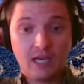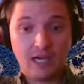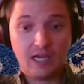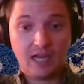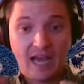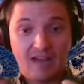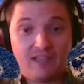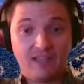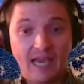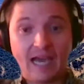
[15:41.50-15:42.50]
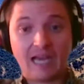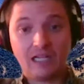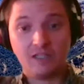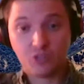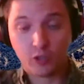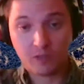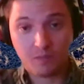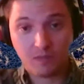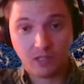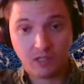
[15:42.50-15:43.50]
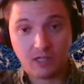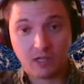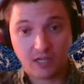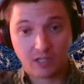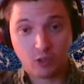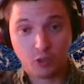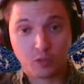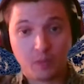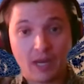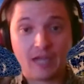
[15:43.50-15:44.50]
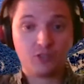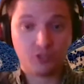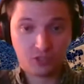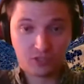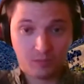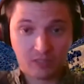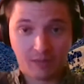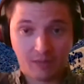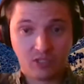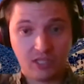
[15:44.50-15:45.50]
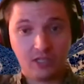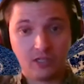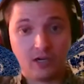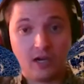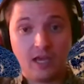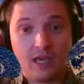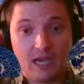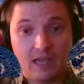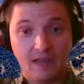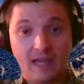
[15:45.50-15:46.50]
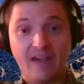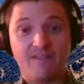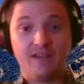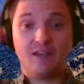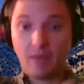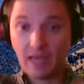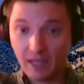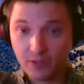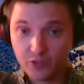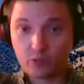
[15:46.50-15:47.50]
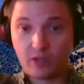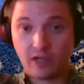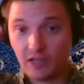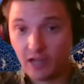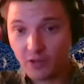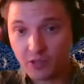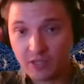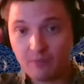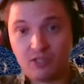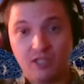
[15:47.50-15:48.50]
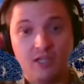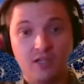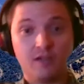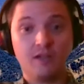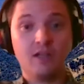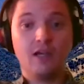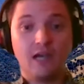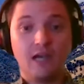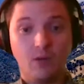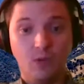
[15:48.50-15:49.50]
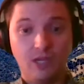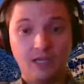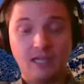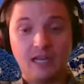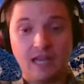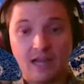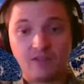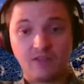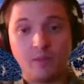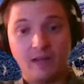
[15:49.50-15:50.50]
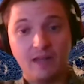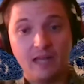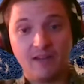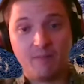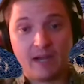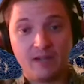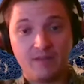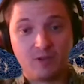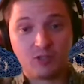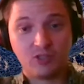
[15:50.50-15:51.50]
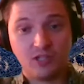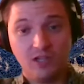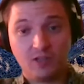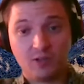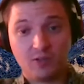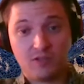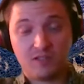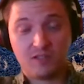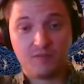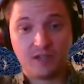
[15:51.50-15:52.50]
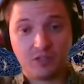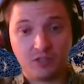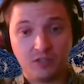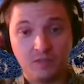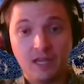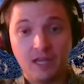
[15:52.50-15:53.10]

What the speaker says: having cattle in certain exclosure pastures at some times of the year and then having them elsewhere at other times of the year, we can enhance the native biodiversity ecosystem function.